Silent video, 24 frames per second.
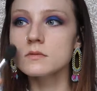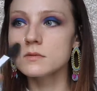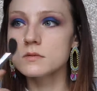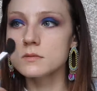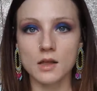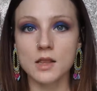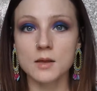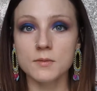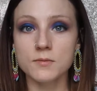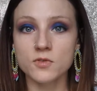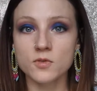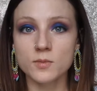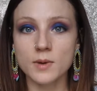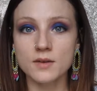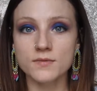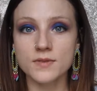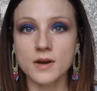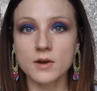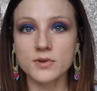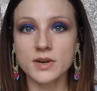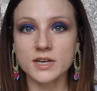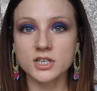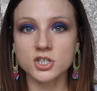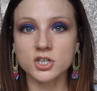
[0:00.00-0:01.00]
And then for my
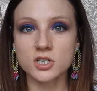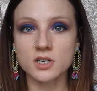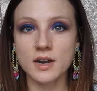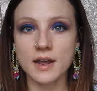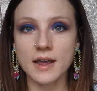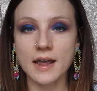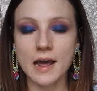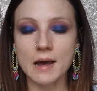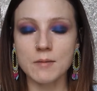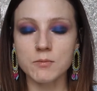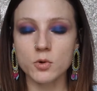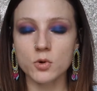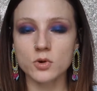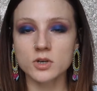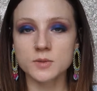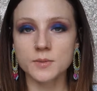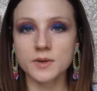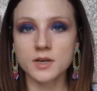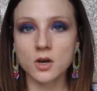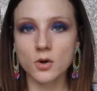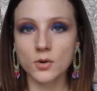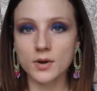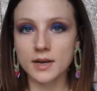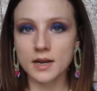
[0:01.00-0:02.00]
foundation today, I'm going to be
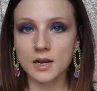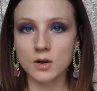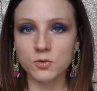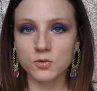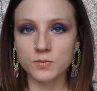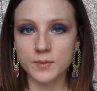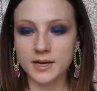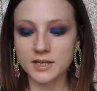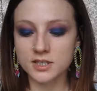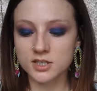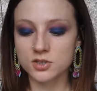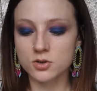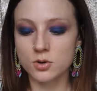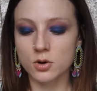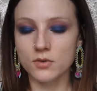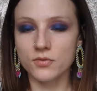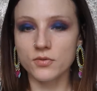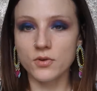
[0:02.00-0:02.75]
going in with my Dior